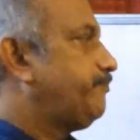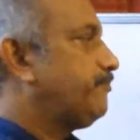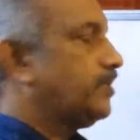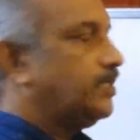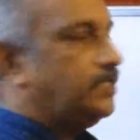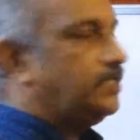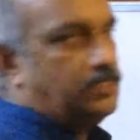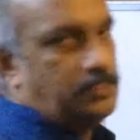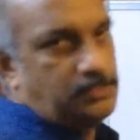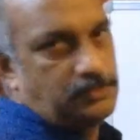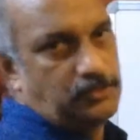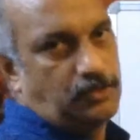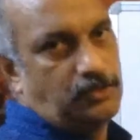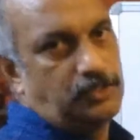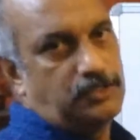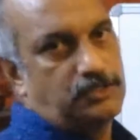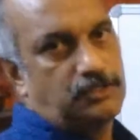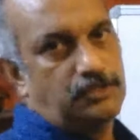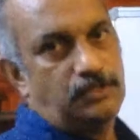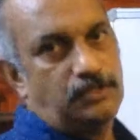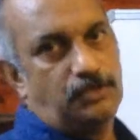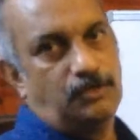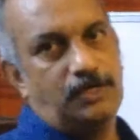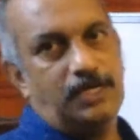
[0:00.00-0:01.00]
It is
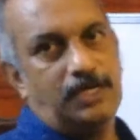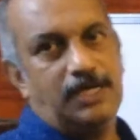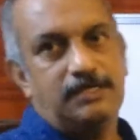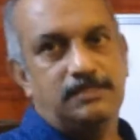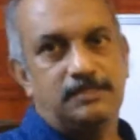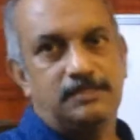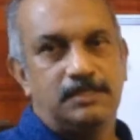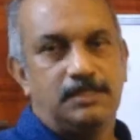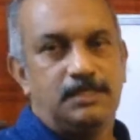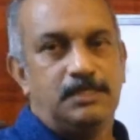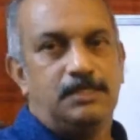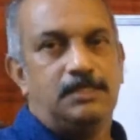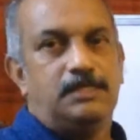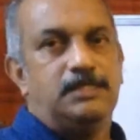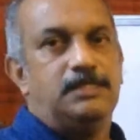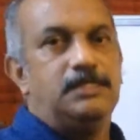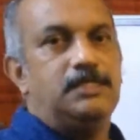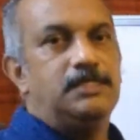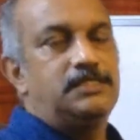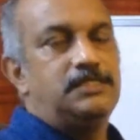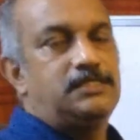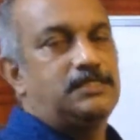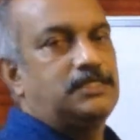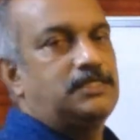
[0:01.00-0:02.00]
also known as
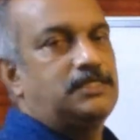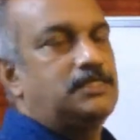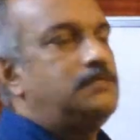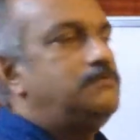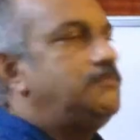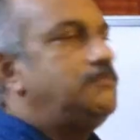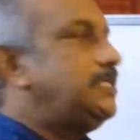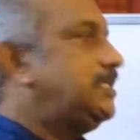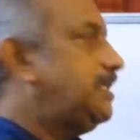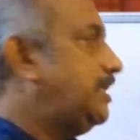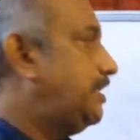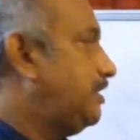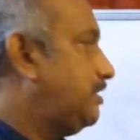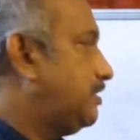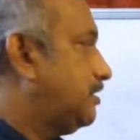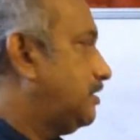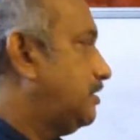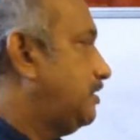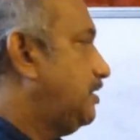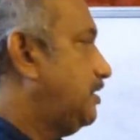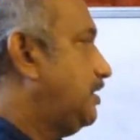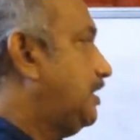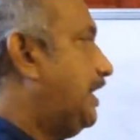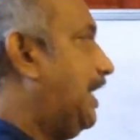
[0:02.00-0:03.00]
discriminant,
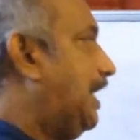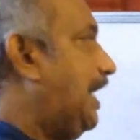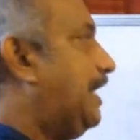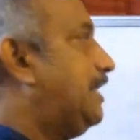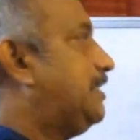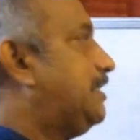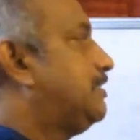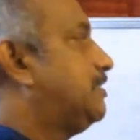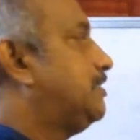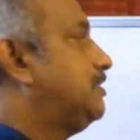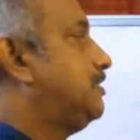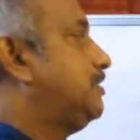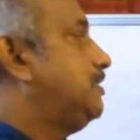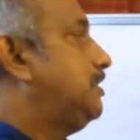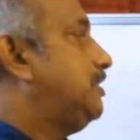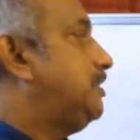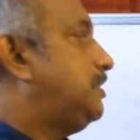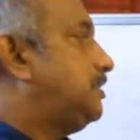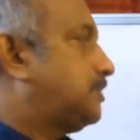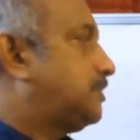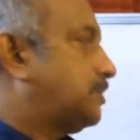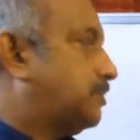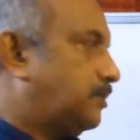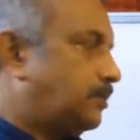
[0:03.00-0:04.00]
and it
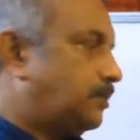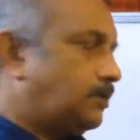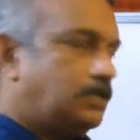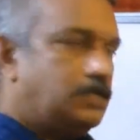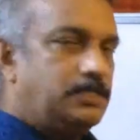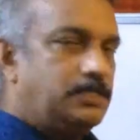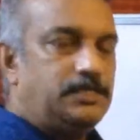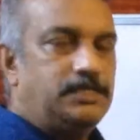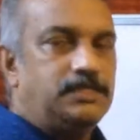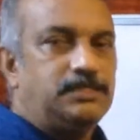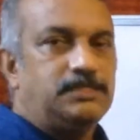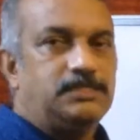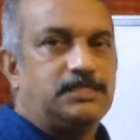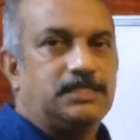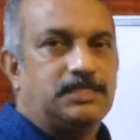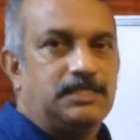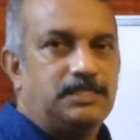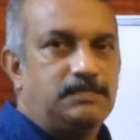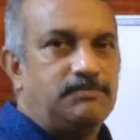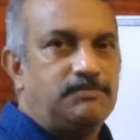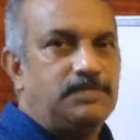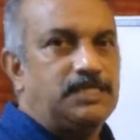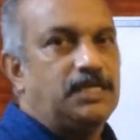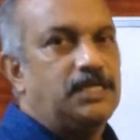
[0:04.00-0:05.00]
is called
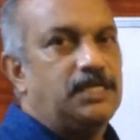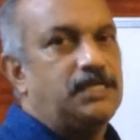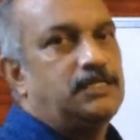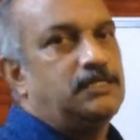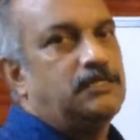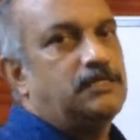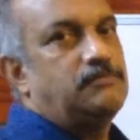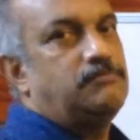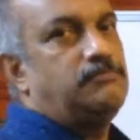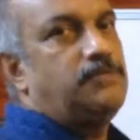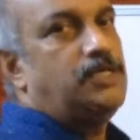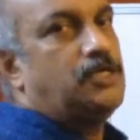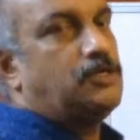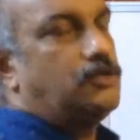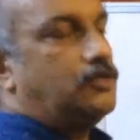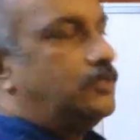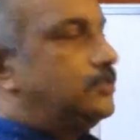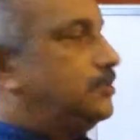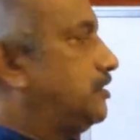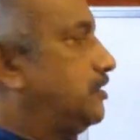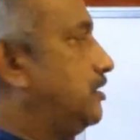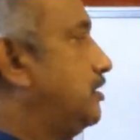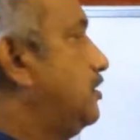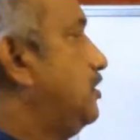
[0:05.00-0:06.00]
discriminant
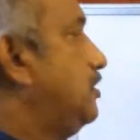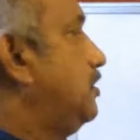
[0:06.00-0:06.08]
because